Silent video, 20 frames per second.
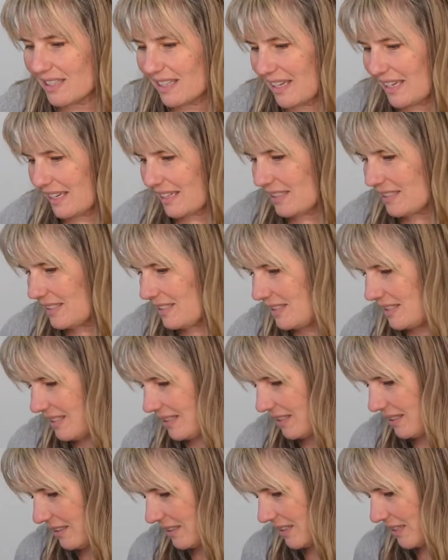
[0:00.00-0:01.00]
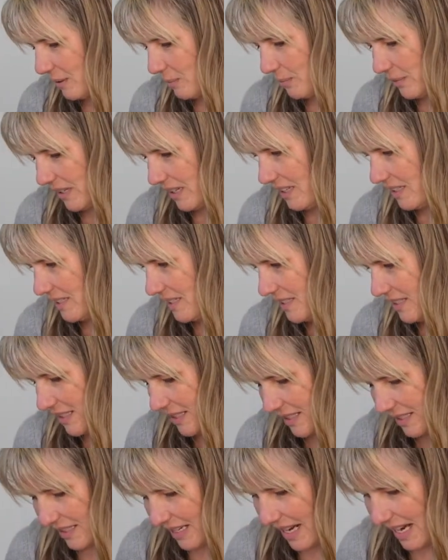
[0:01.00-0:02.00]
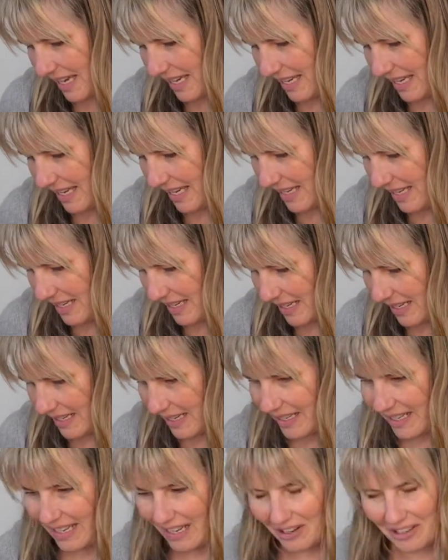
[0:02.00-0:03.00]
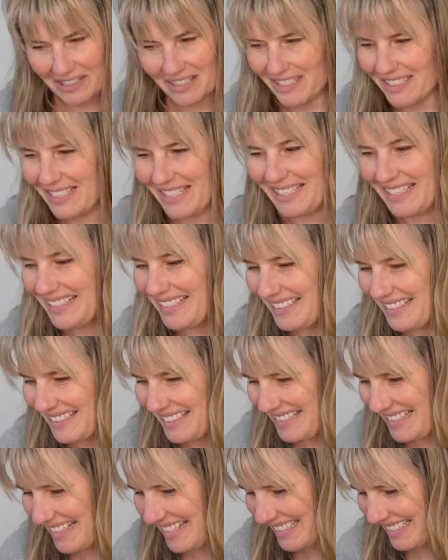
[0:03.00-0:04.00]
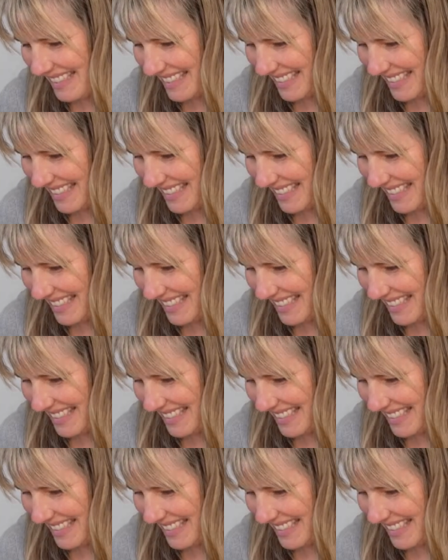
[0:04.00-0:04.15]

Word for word: like silk, but I can guarantee it is not